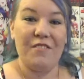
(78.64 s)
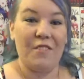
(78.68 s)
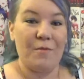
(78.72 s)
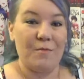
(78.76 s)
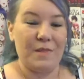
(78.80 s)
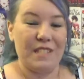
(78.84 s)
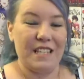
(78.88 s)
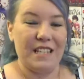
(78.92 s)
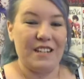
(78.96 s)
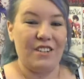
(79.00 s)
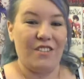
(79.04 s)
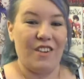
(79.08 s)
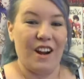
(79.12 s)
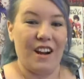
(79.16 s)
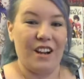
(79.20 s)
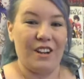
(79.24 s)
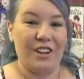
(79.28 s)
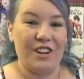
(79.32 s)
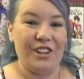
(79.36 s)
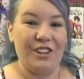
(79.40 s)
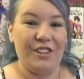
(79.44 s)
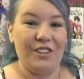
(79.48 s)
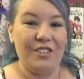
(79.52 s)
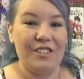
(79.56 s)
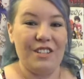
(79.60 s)
from Cinderella
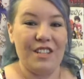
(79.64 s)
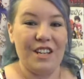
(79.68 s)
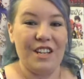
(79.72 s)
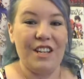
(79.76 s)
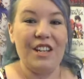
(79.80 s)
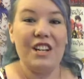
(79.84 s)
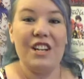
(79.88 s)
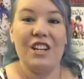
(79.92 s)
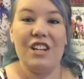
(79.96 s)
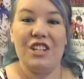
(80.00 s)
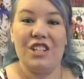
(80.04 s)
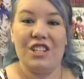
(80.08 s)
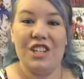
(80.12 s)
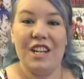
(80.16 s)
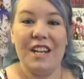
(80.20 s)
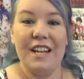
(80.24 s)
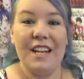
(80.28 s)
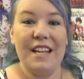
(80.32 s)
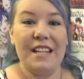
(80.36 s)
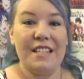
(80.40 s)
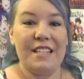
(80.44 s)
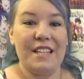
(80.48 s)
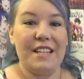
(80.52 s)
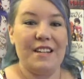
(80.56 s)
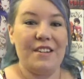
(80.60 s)
Girls. She
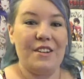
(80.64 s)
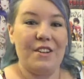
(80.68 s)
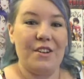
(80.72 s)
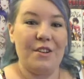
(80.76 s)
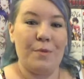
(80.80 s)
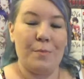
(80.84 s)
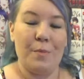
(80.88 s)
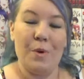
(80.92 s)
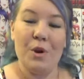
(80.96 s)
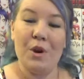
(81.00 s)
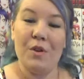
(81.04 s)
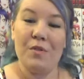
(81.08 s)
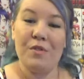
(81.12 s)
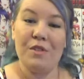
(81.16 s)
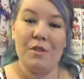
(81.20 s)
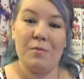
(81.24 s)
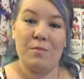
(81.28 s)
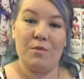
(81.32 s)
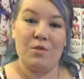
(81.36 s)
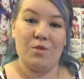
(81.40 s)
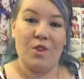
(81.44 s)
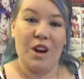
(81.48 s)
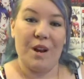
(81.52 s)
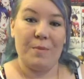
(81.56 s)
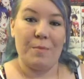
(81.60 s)
is in her
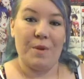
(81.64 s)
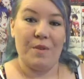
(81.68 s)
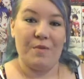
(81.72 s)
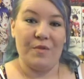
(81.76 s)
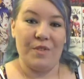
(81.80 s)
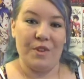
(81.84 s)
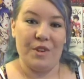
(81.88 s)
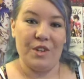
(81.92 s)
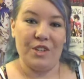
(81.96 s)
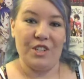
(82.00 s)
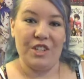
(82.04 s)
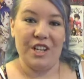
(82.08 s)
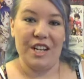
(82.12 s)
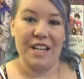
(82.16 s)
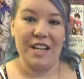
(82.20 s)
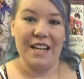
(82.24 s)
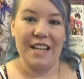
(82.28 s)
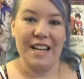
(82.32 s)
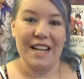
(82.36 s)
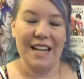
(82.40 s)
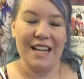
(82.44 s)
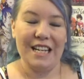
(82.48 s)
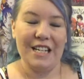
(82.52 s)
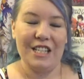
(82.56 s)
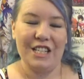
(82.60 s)
Perfume Trapper
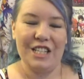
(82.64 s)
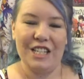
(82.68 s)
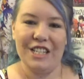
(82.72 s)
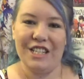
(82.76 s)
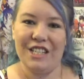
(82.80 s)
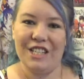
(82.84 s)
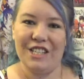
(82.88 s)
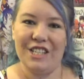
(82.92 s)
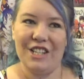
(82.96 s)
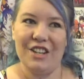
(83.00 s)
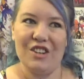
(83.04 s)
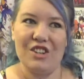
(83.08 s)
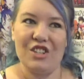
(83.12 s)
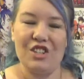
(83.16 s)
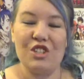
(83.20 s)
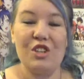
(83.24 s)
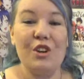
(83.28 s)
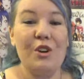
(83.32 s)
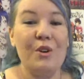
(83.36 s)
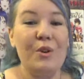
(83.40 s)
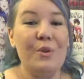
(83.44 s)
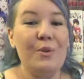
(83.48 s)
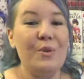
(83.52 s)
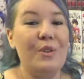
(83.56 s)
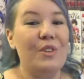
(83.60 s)
version, and she just looks
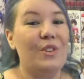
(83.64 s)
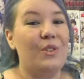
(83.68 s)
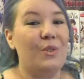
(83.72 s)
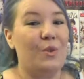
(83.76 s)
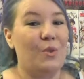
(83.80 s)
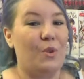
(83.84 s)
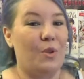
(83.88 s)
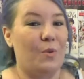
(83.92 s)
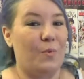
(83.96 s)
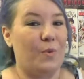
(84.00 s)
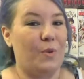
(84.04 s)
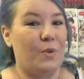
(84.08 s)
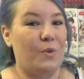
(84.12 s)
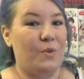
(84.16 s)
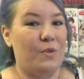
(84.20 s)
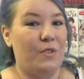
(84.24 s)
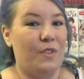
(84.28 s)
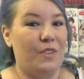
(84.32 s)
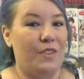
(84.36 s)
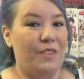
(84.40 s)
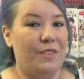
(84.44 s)
too adorable.